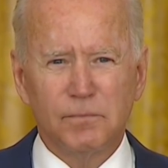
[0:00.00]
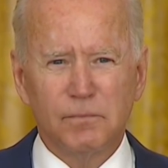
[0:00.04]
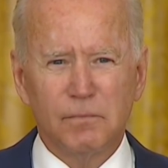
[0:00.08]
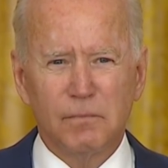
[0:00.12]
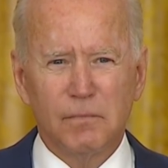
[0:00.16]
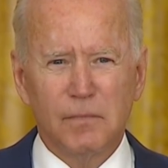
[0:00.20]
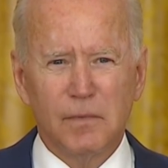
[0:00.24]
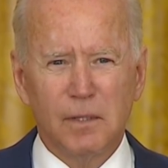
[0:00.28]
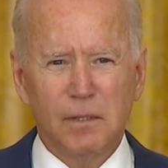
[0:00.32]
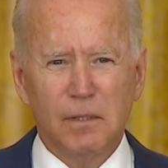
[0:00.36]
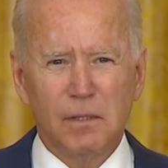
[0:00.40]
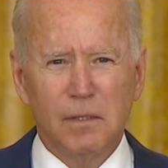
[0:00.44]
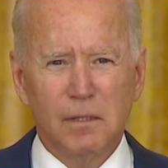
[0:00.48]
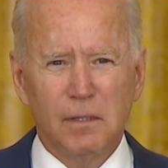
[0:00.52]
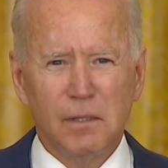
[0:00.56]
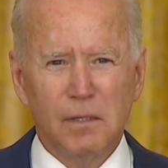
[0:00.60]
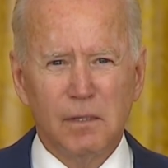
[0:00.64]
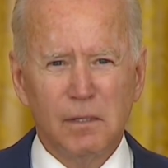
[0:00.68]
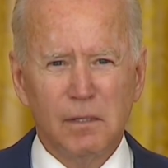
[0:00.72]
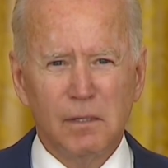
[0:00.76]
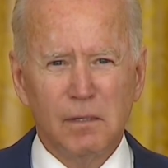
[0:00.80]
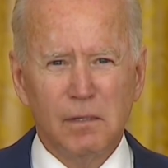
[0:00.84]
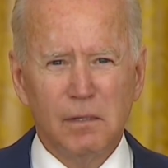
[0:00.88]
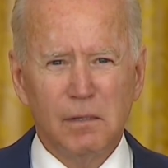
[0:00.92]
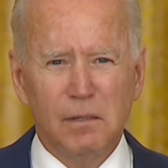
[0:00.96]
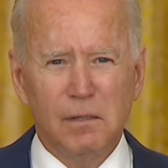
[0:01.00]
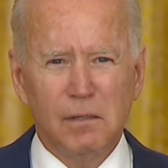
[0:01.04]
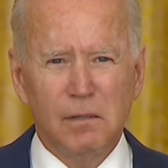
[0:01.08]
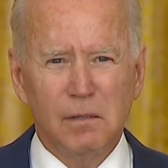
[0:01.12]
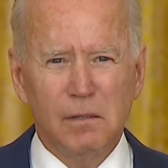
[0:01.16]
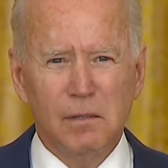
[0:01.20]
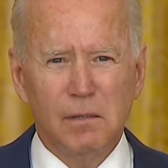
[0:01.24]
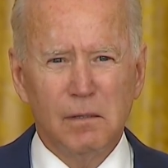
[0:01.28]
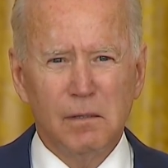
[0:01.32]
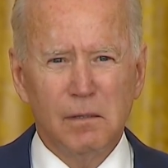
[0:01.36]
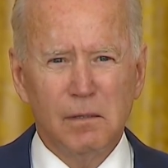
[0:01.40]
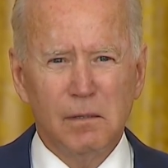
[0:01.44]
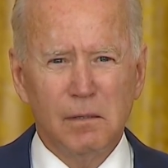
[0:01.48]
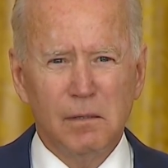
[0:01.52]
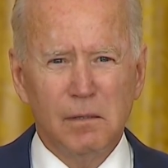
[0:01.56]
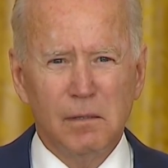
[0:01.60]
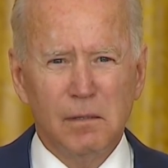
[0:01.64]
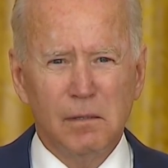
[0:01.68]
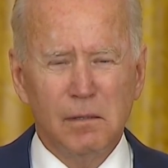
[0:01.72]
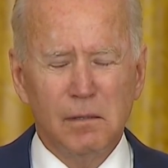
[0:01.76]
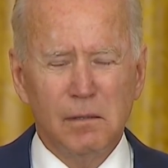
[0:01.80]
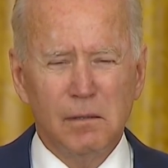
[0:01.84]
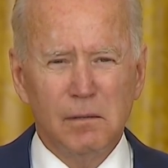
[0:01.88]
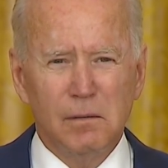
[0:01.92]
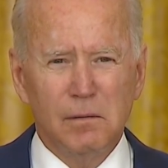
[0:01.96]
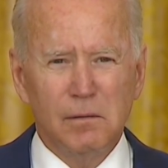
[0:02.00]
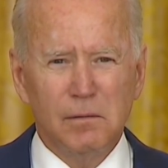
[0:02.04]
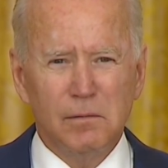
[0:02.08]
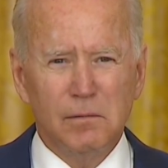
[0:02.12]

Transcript: No one is speaking in this clip.